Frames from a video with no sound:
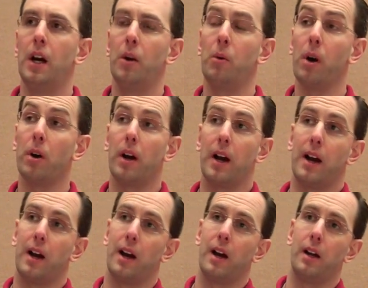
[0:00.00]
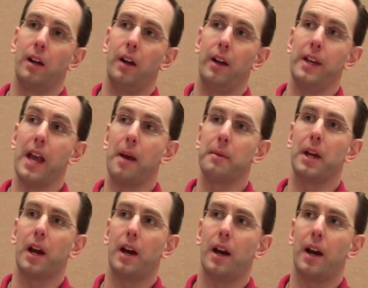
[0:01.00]
Well, yeah, I
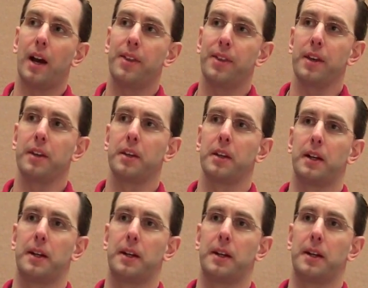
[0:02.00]
mean, I think